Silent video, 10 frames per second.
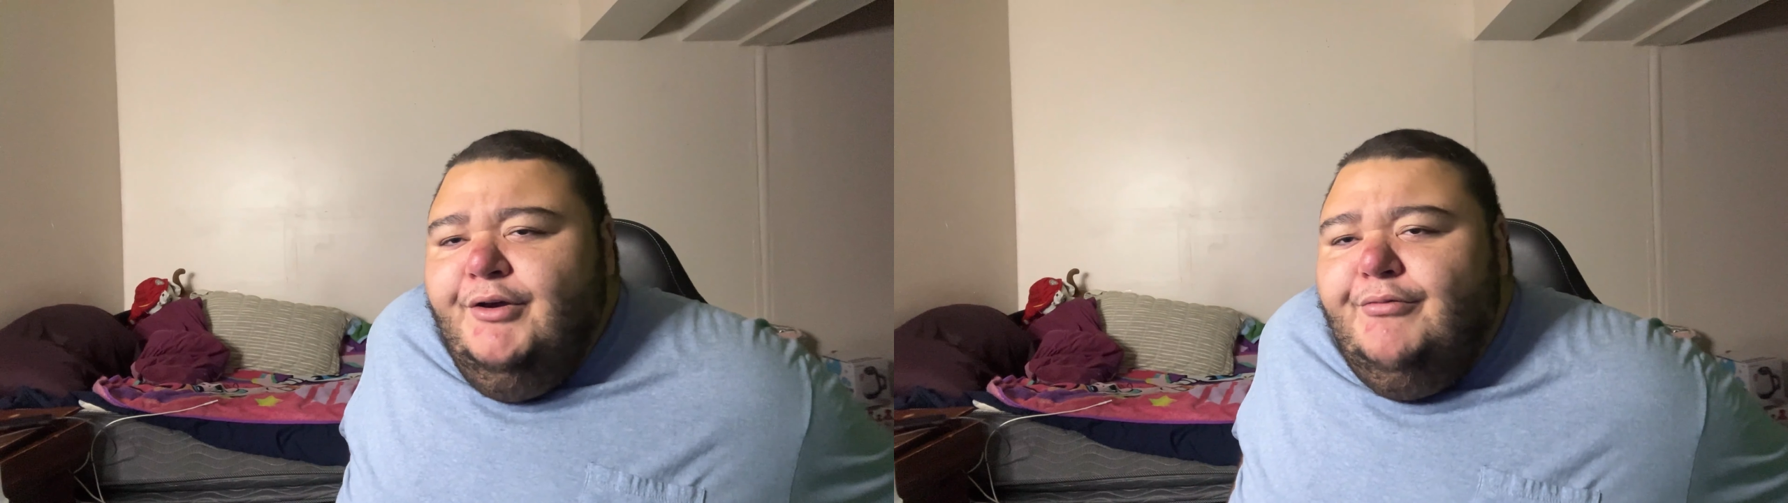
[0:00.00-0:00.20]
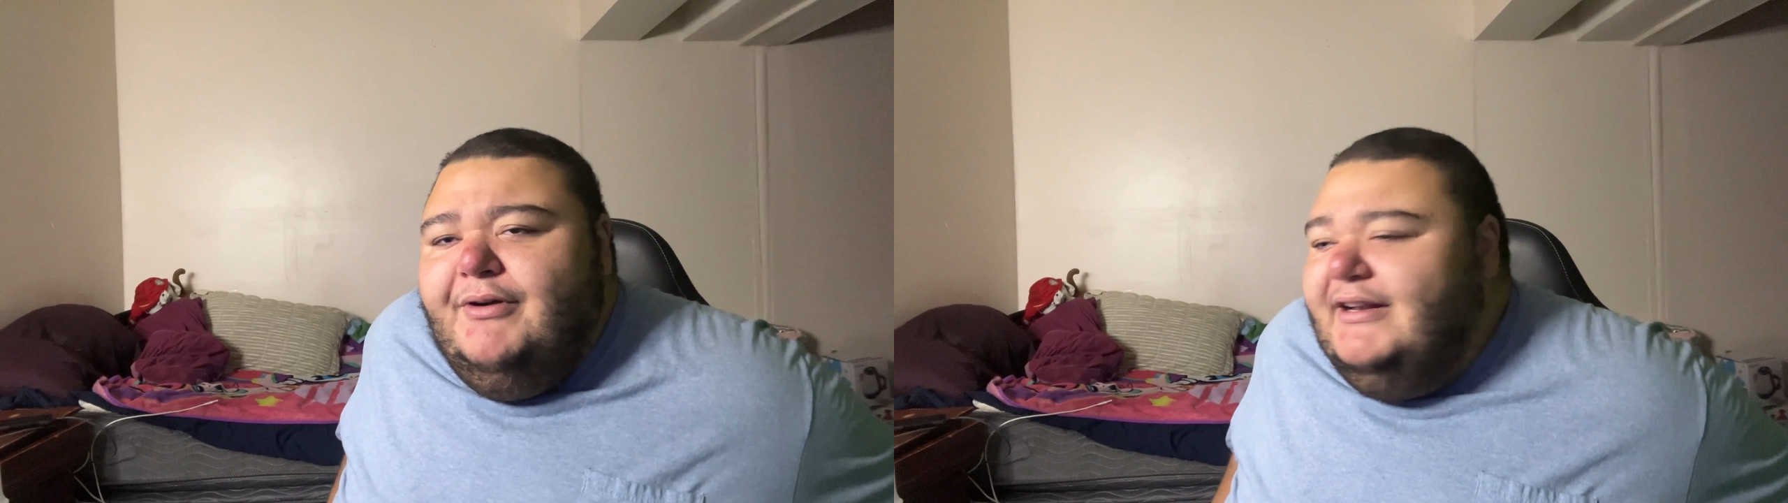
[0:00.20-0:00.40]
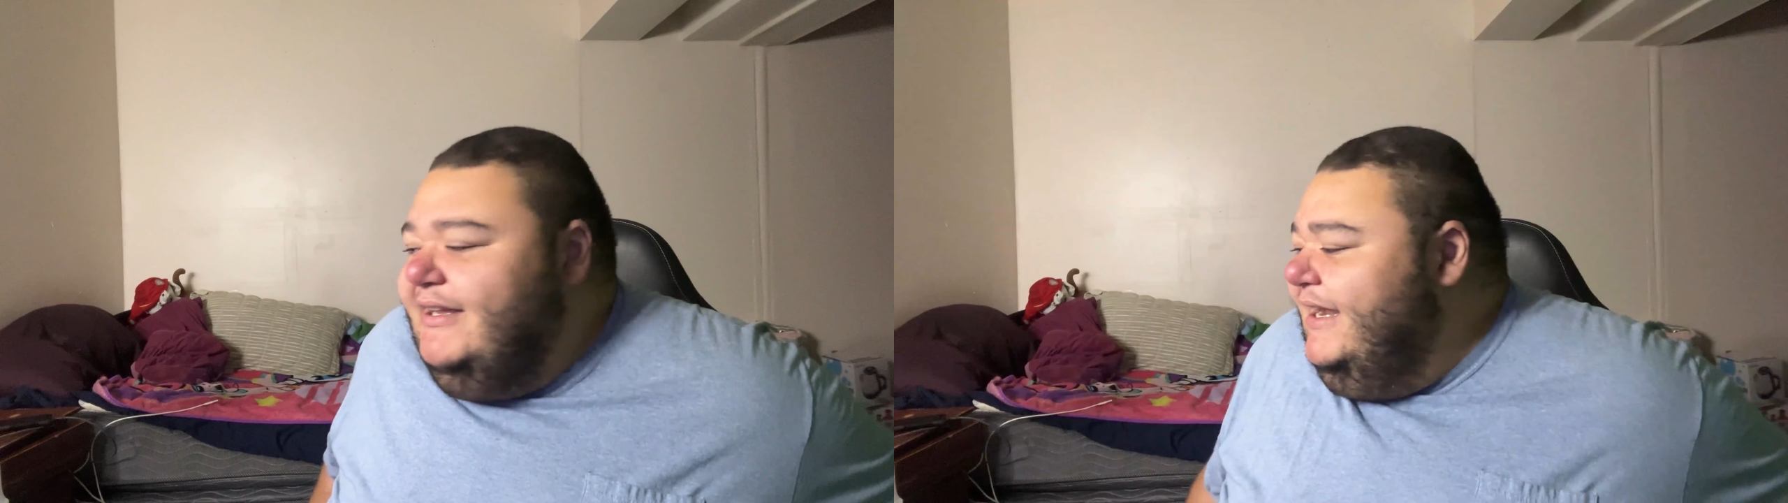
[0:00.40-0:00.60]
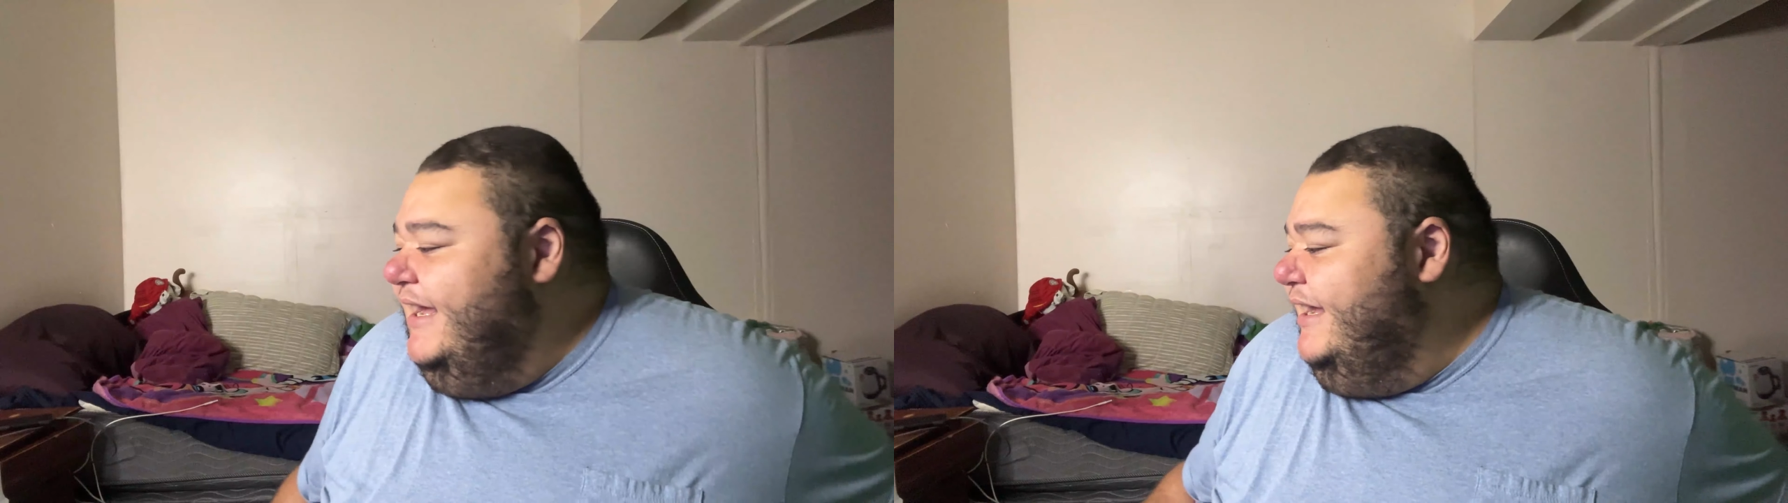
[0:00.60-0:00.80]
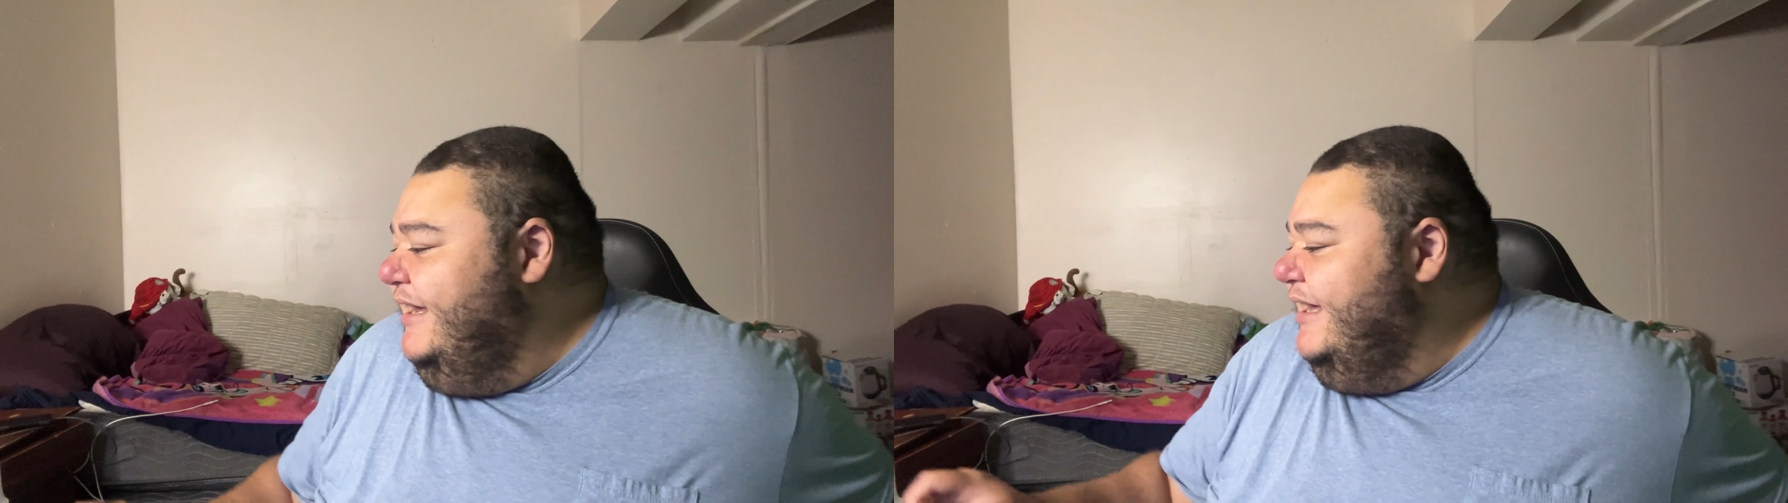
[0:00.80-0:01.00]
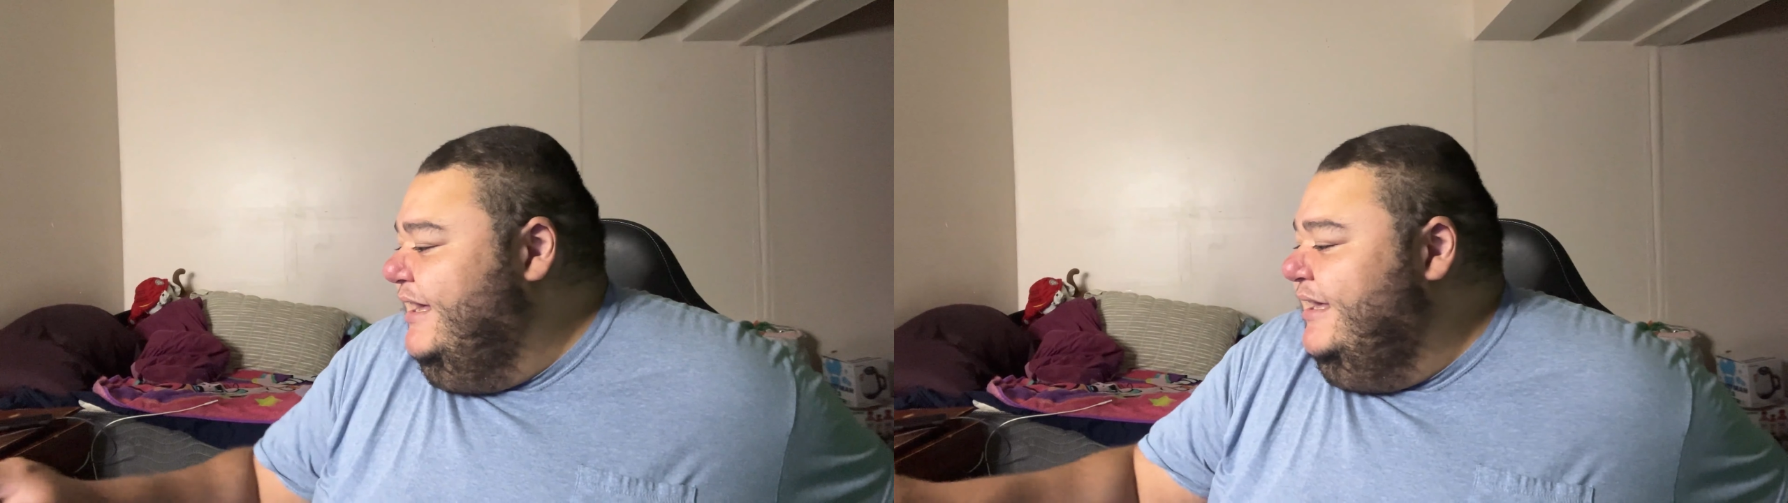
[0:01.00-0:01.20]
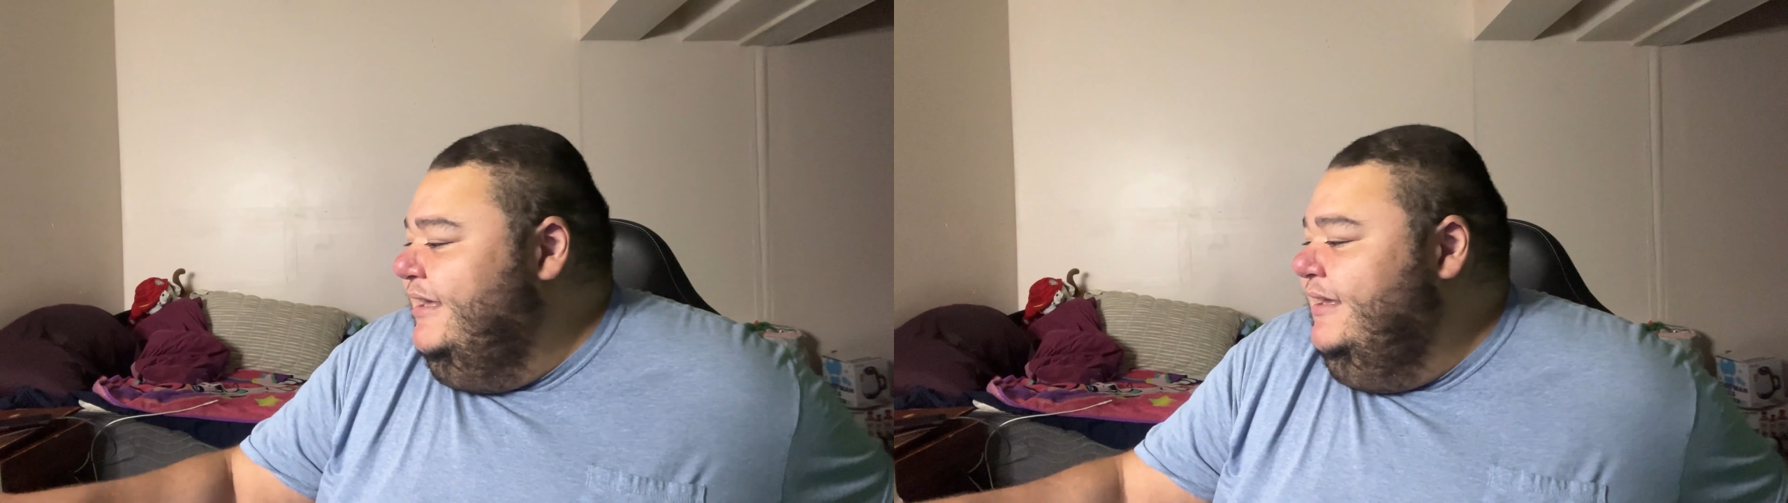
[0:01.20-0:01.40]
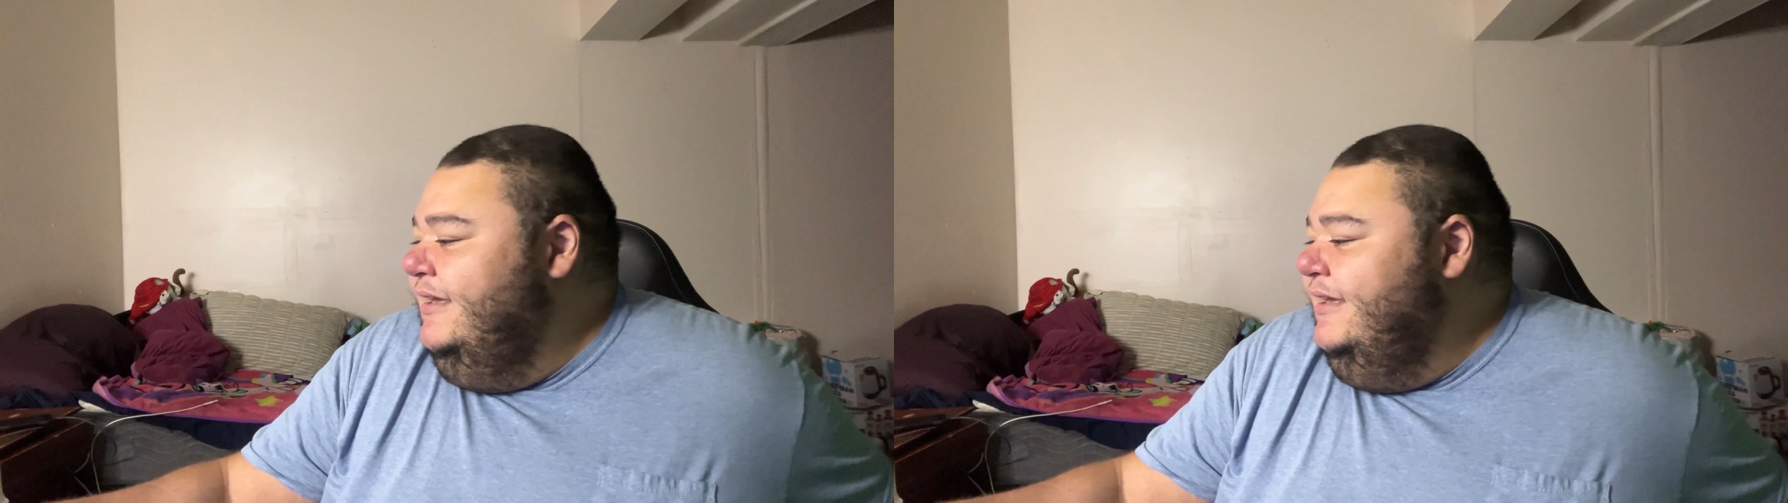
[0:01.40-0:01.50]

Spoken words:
Where did I